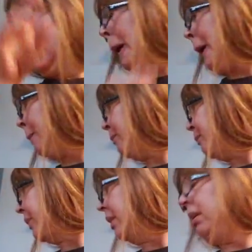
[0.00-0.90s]

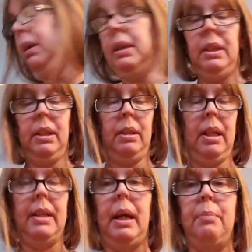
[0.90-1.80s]

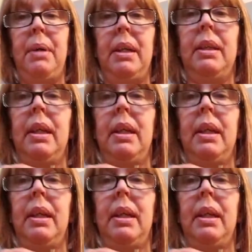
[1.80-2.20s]
And I made